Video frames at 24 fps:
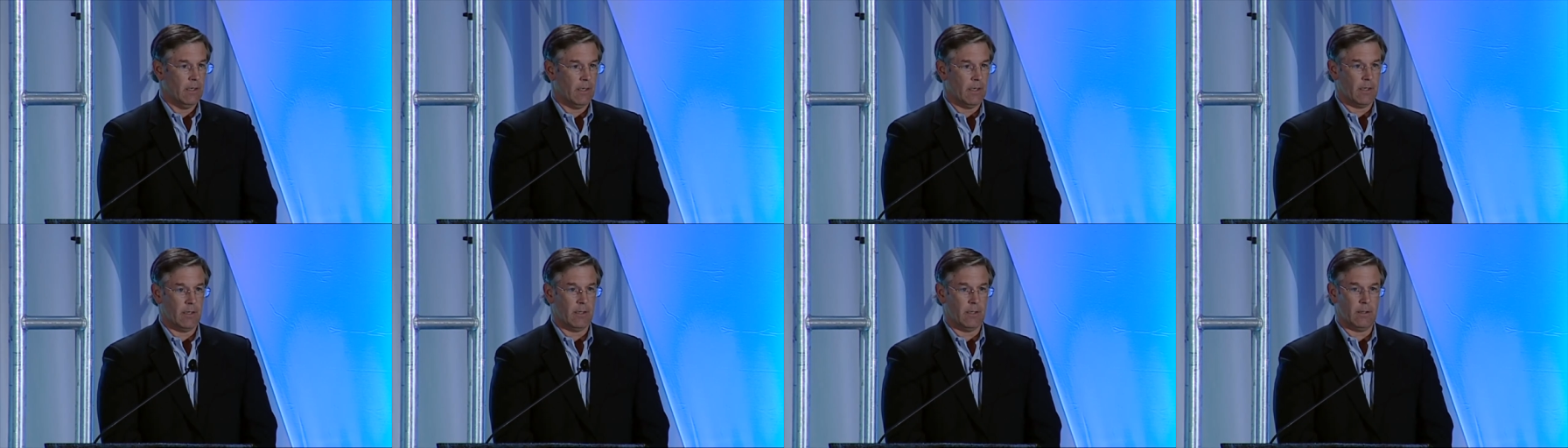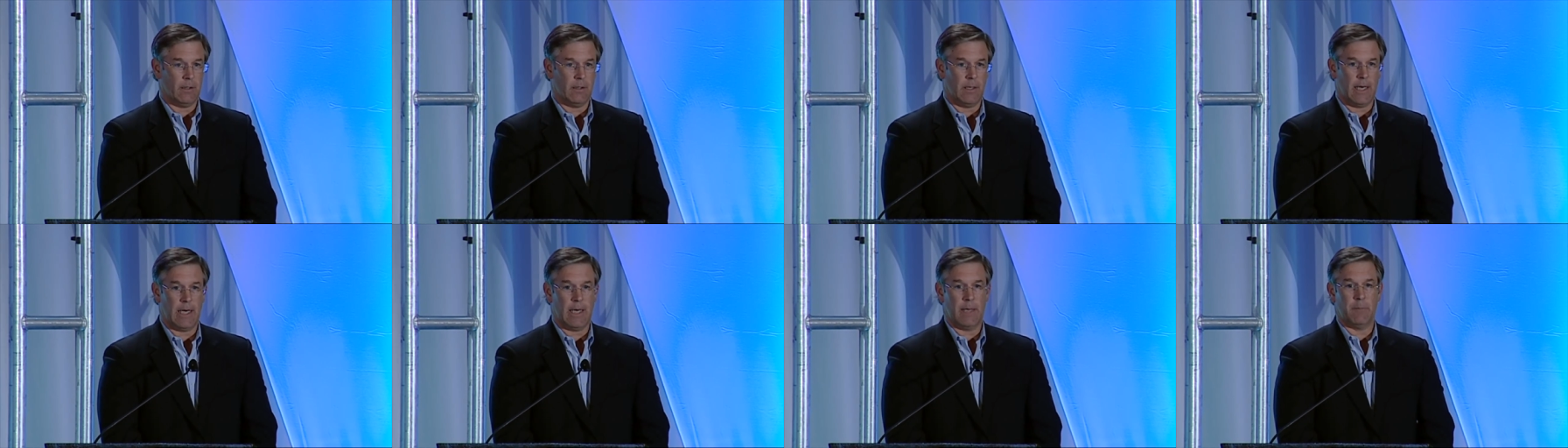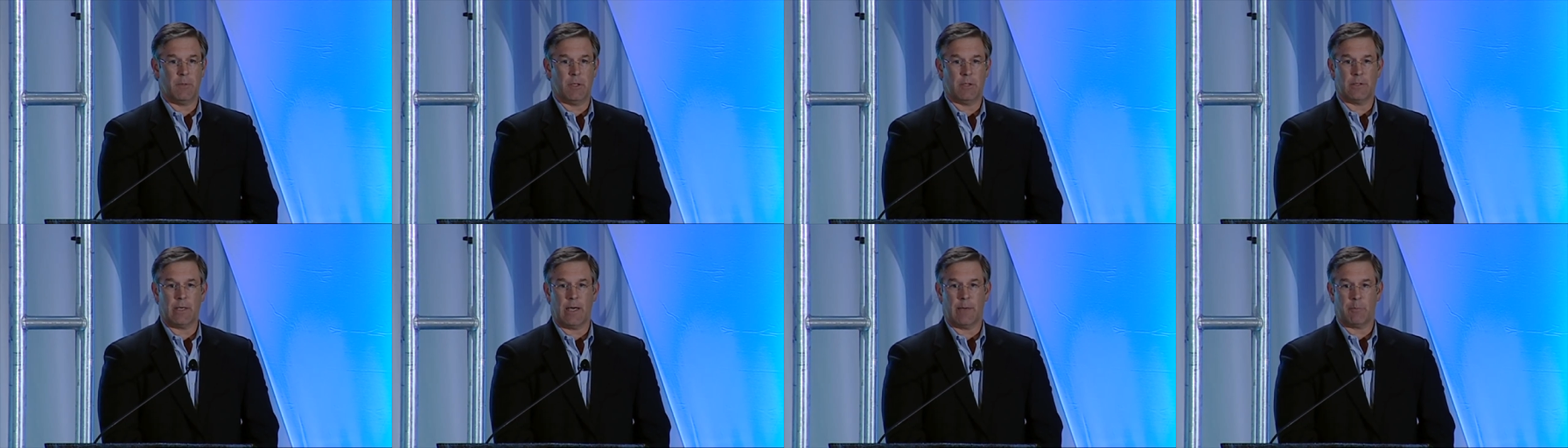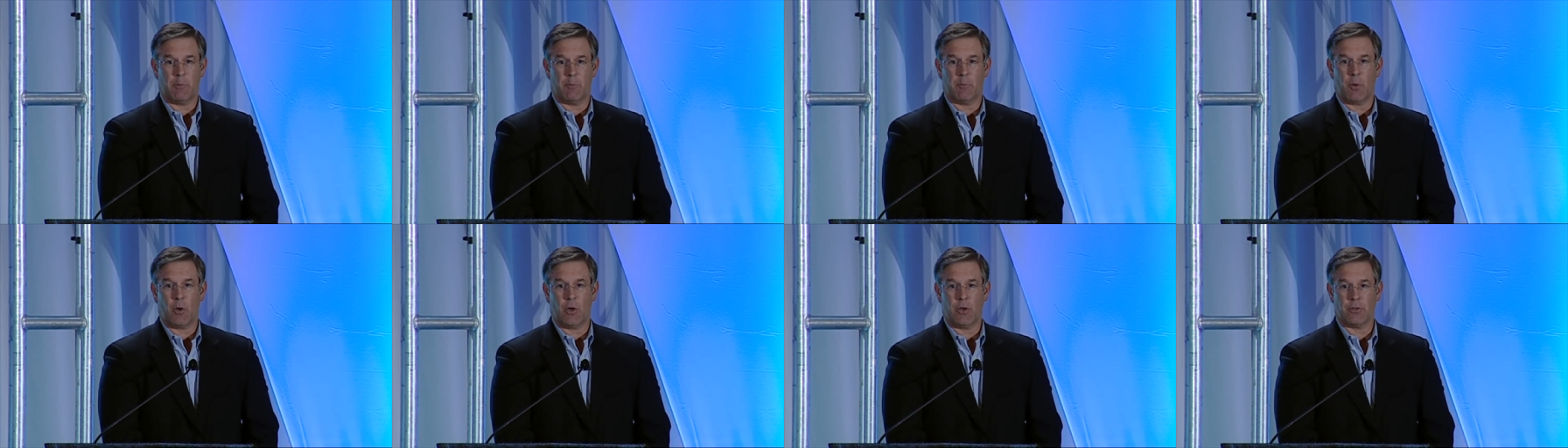Uh, I am the type
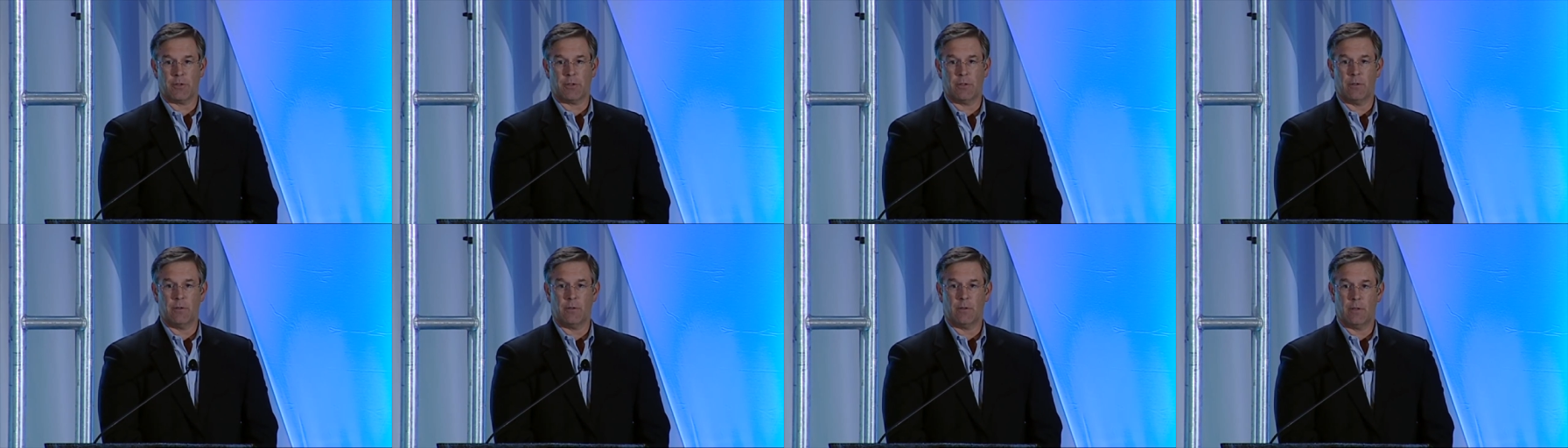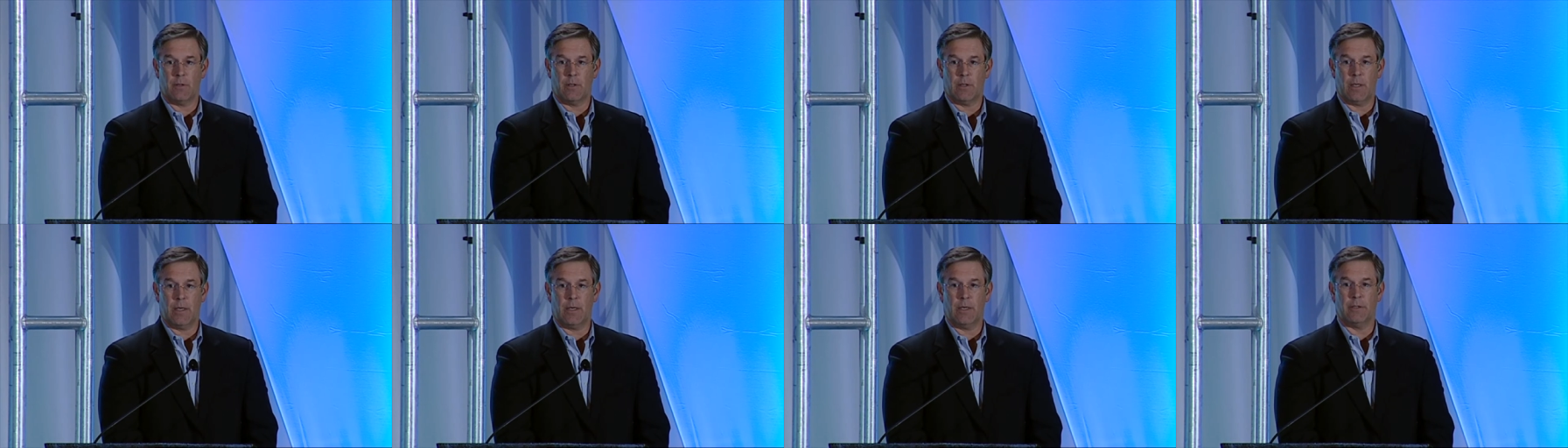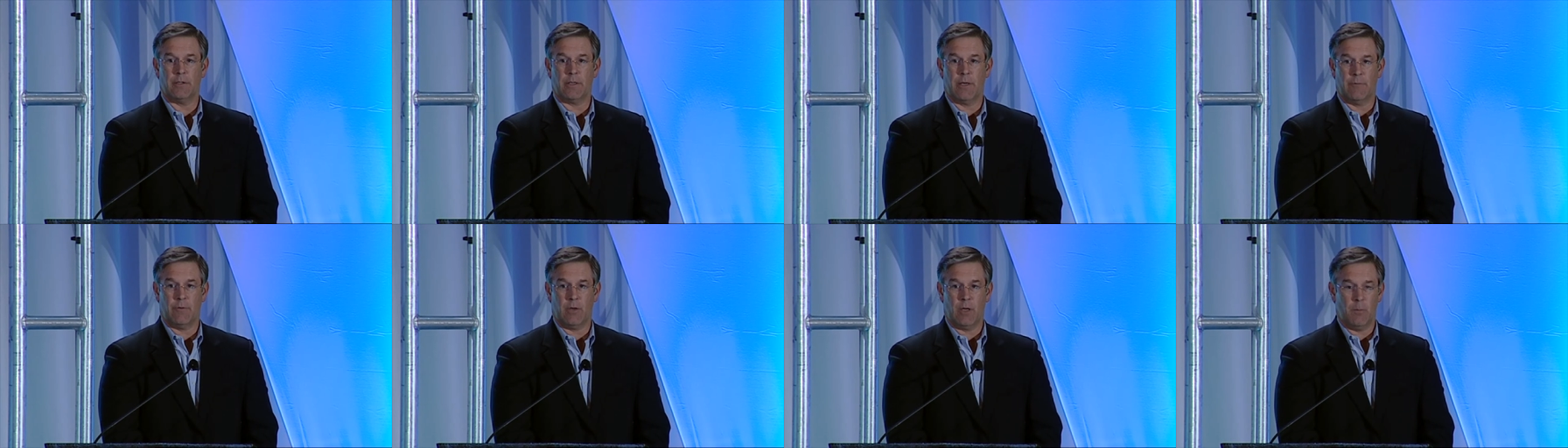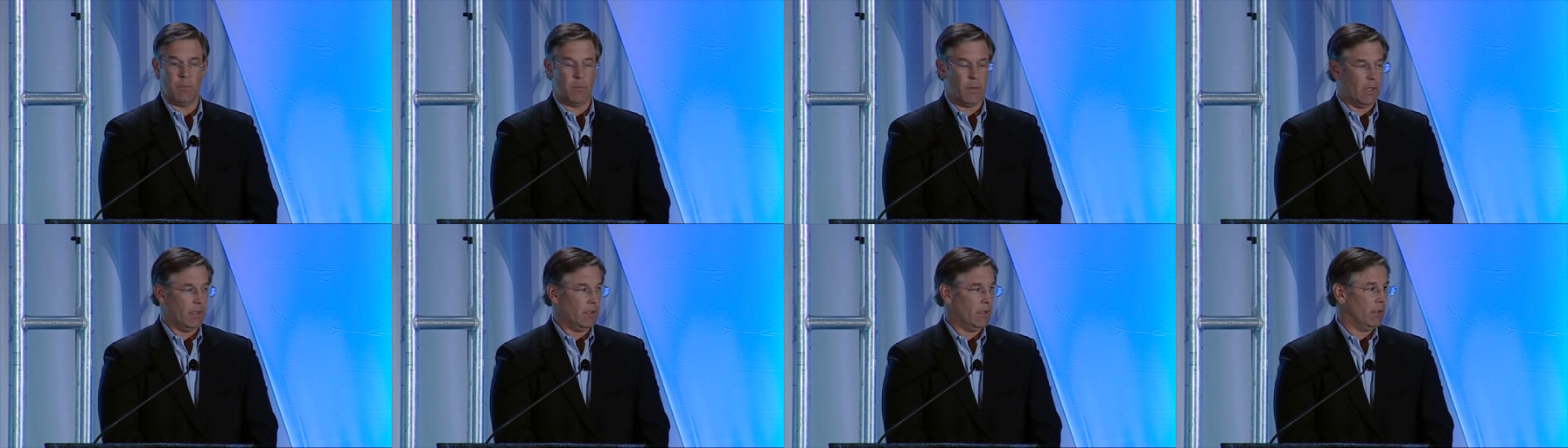of person that is of the
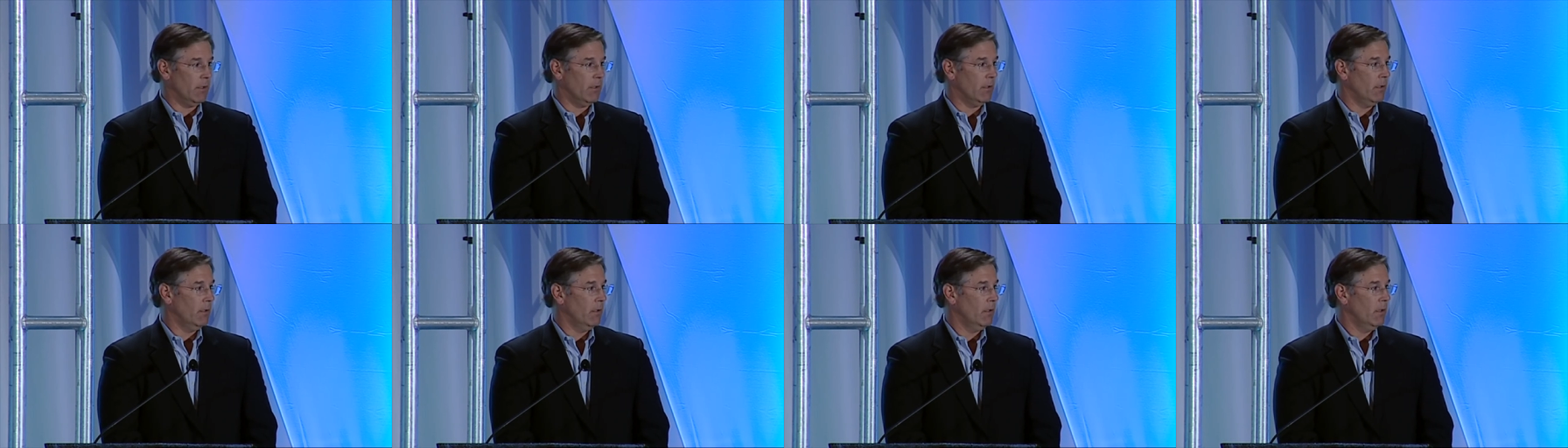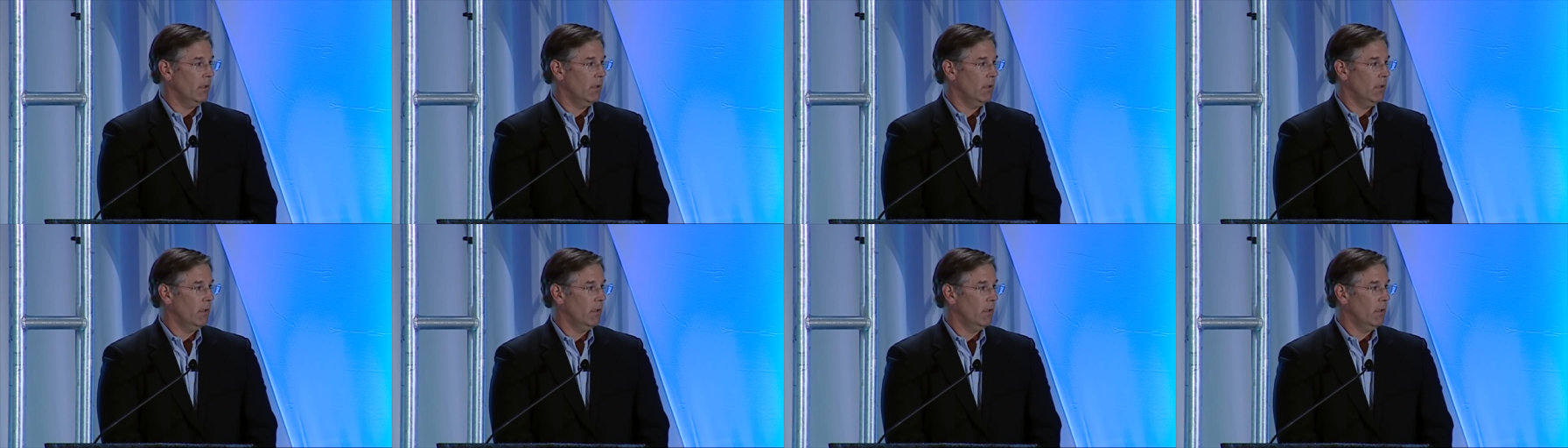opinion